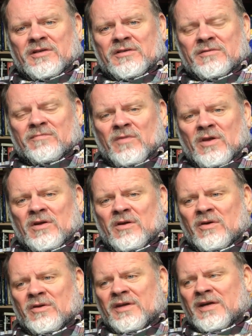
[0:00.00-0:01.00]
and
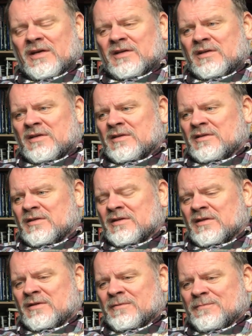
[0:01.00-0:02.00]
all that.
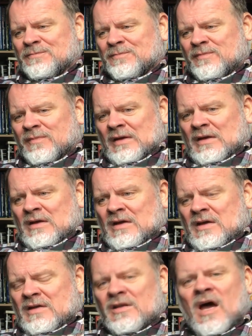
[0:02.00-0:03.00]
And
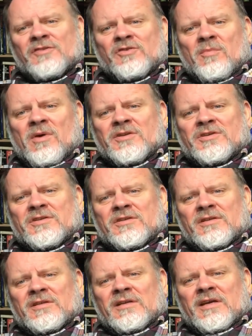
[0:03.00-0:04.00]
not so much
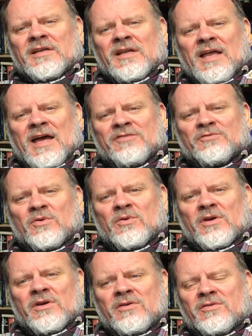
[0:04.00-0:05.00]
in the last few
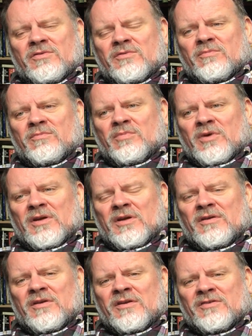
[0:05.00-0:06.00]
years, but
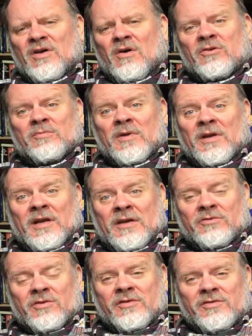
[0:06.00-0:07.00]
it's always been an
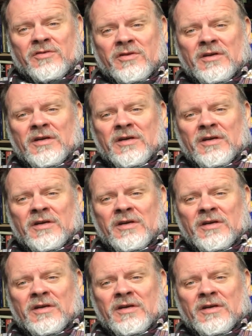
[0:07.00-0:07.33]
interest.